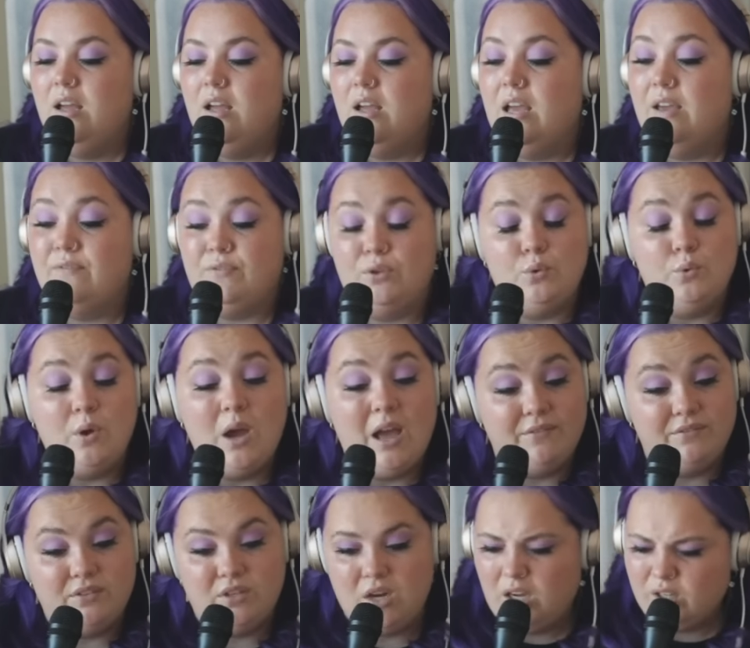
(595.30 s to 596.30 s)
If you
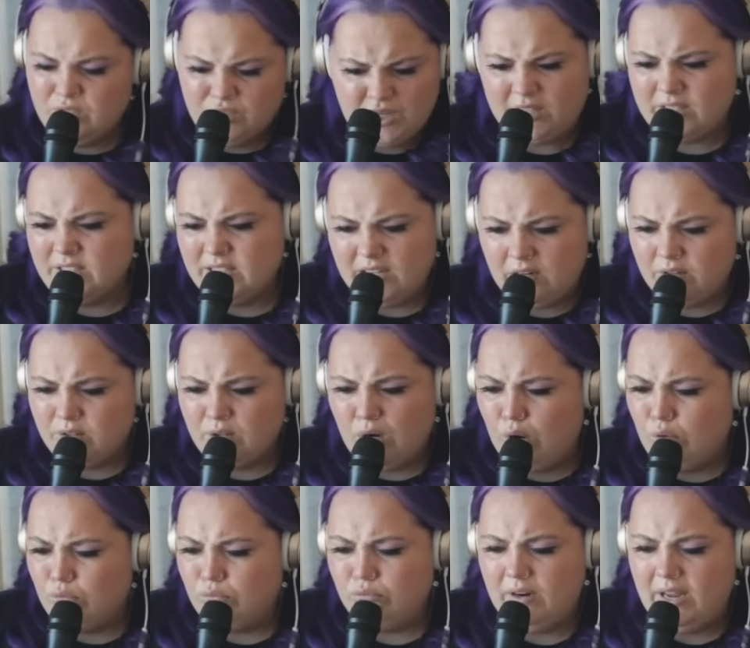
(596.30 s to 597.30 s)
have not checked it out
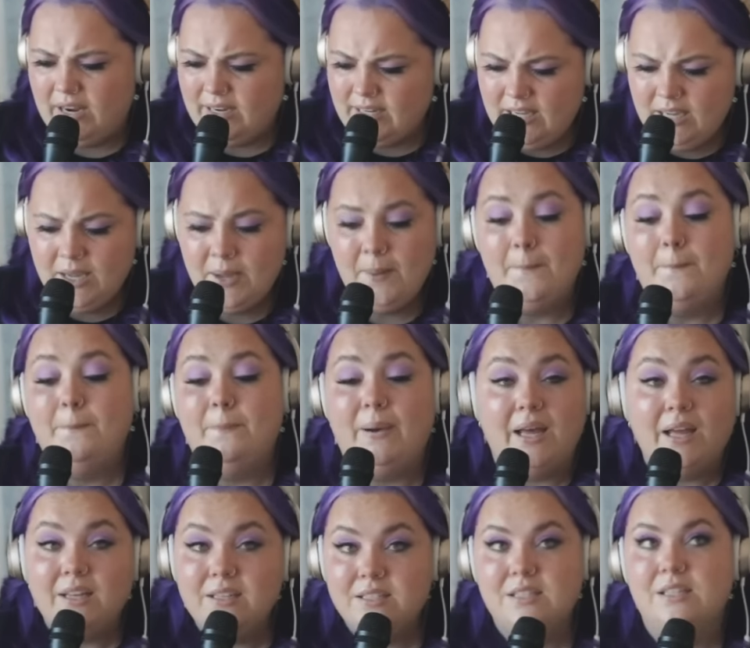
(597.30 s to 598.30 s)
already,
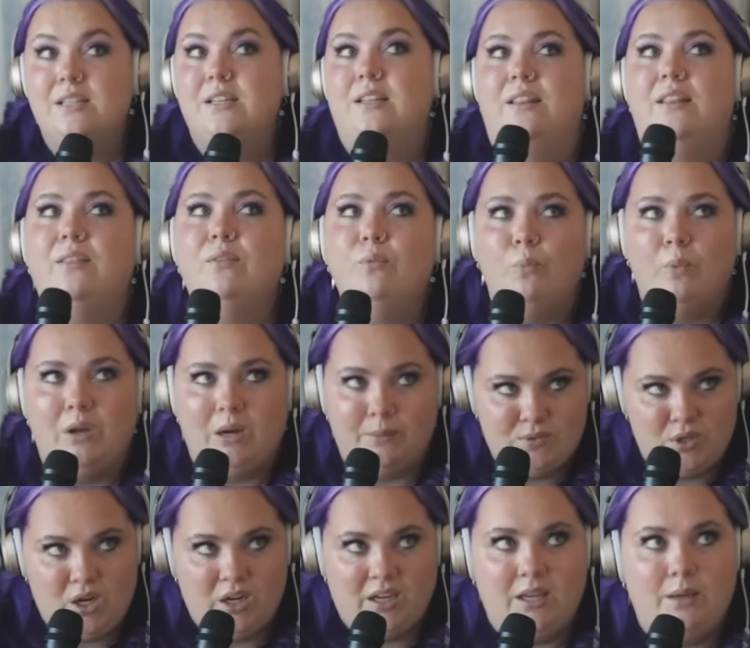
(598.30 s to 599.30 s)
but what I'm
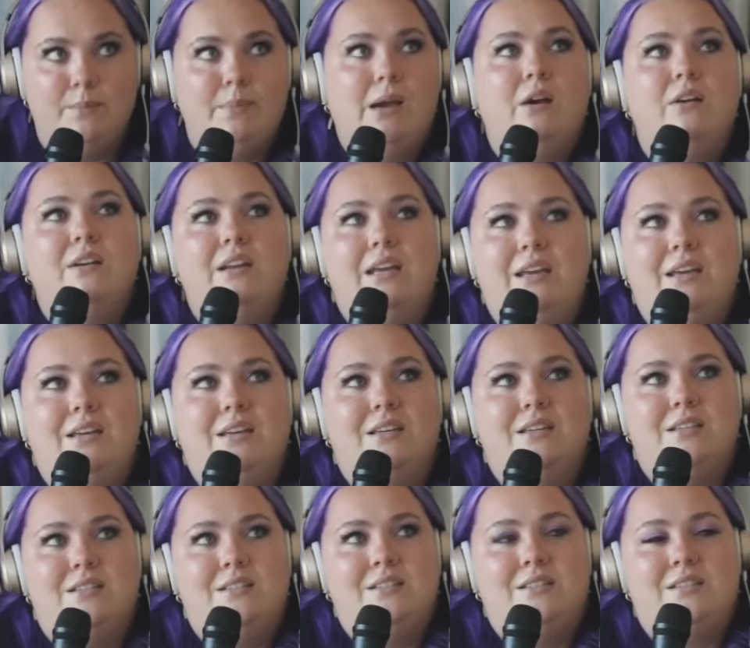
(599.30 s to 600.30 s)
talking about
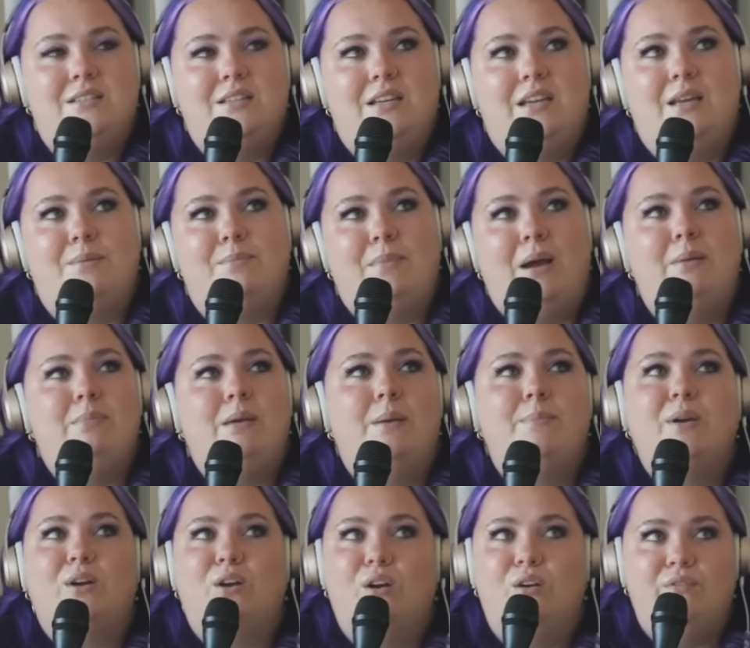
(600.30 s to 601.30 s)
is in my
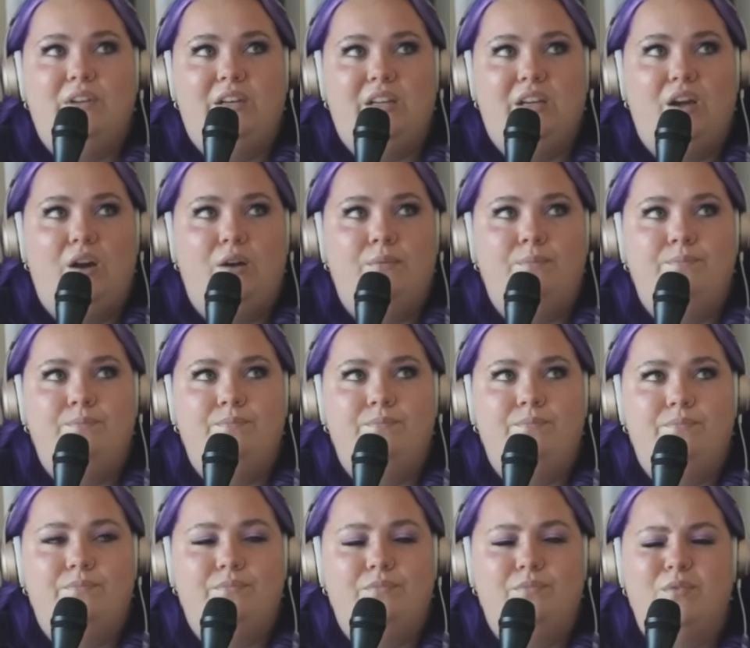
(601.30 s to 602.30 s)
baby girl video,
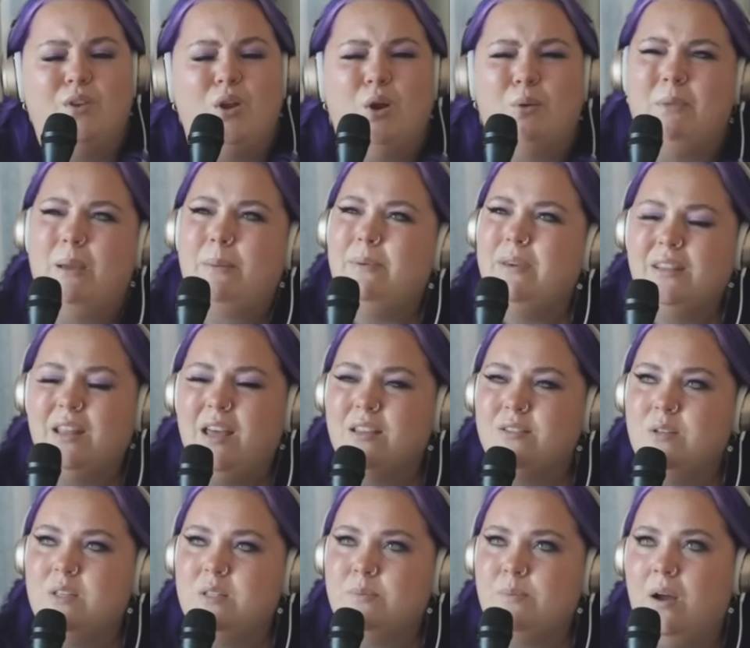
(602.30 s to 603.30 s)
or maybe in last
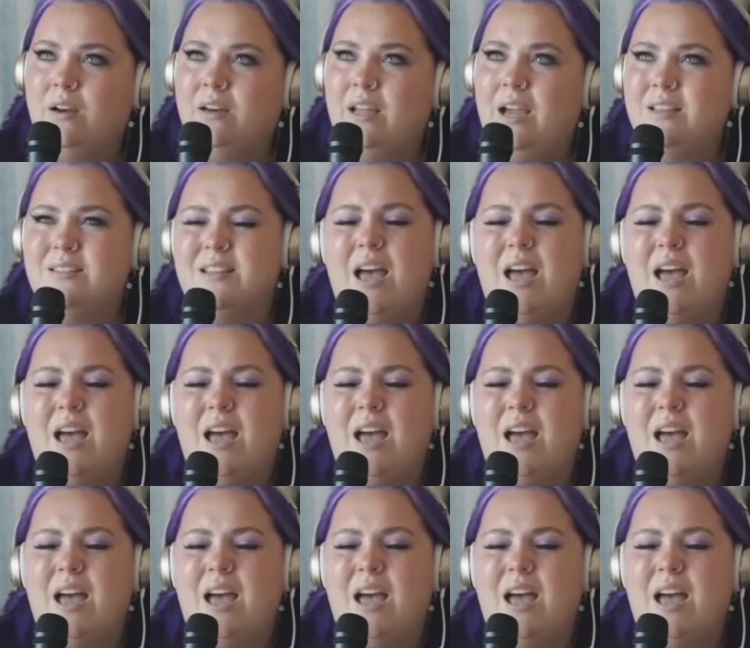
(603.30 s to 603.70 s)
week's podcast,